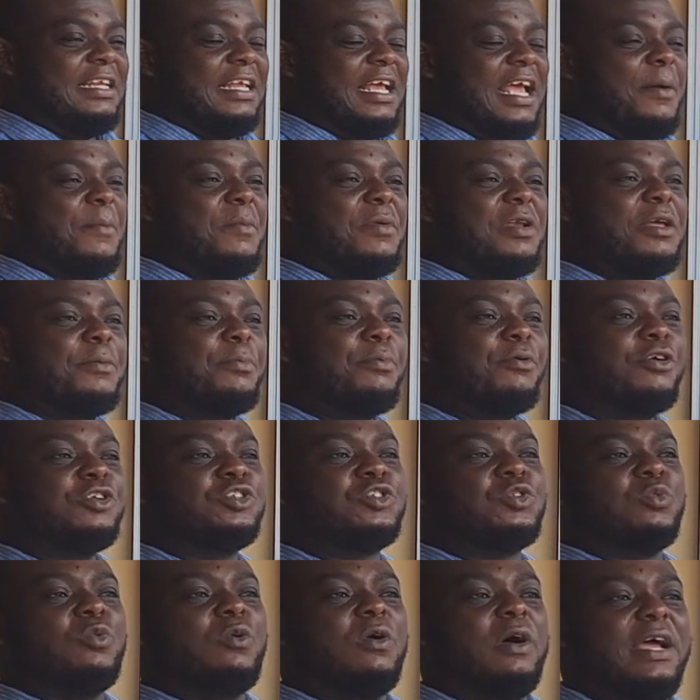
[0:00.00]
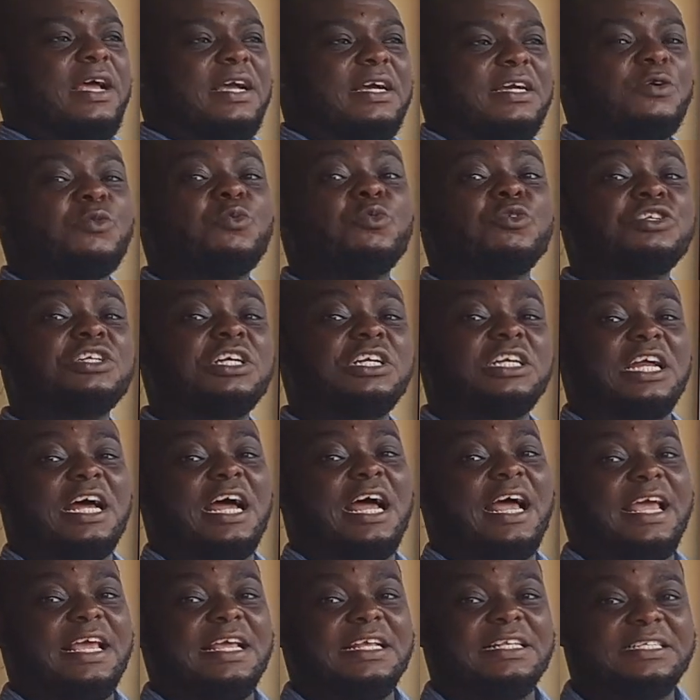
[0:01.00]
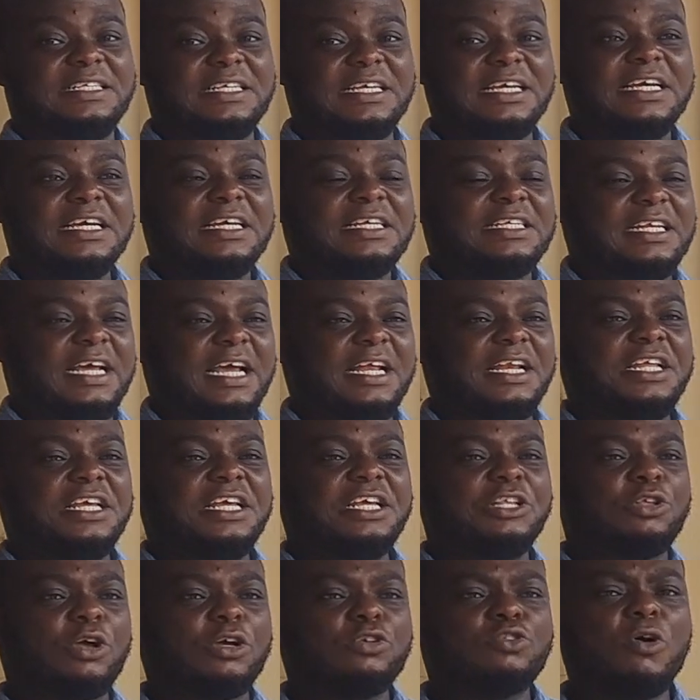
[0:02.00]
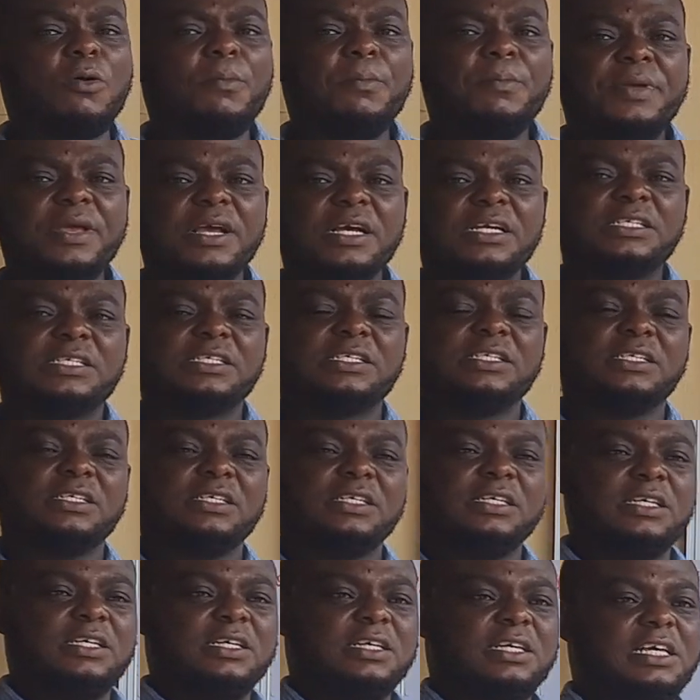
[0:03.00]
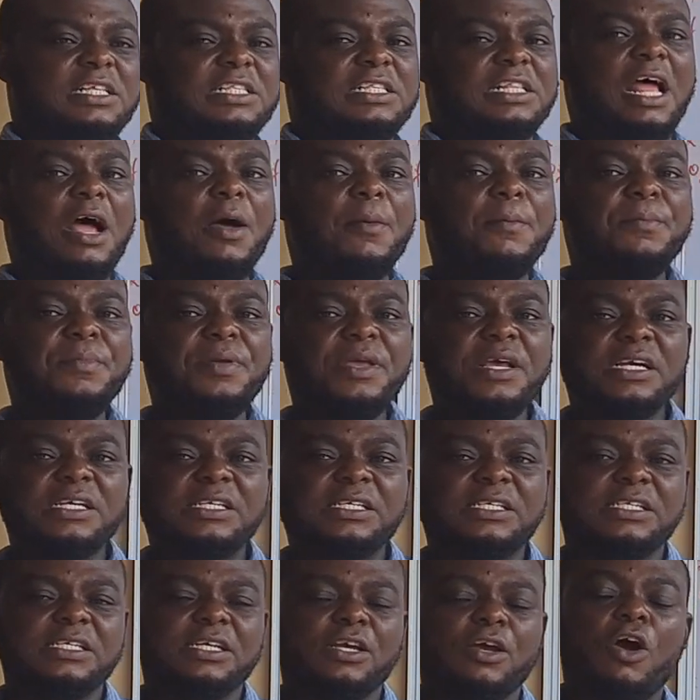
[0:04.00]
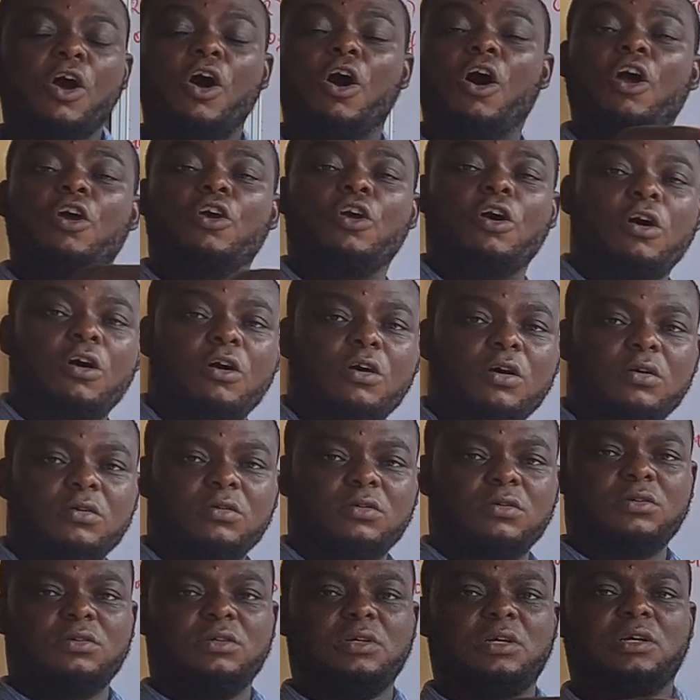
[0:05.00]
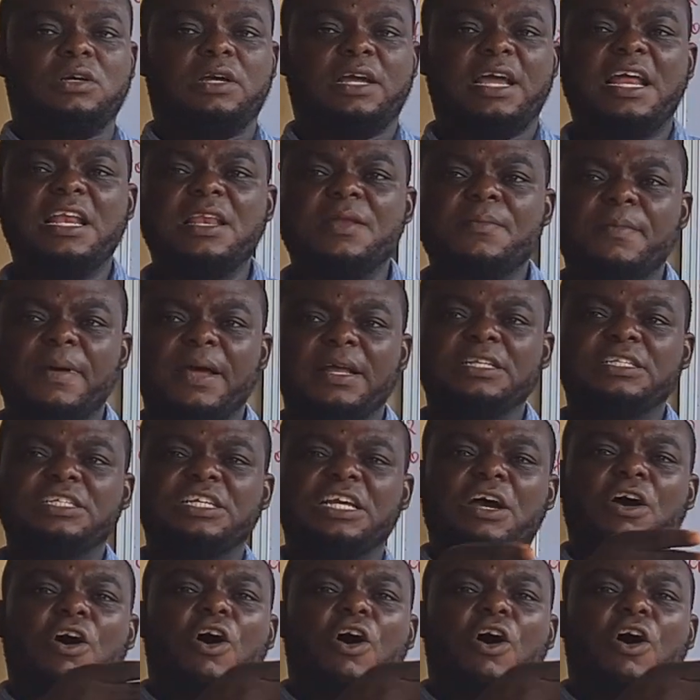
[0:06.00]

Emily Bronte's work, Wuthering Heights. Then it also now mix horror element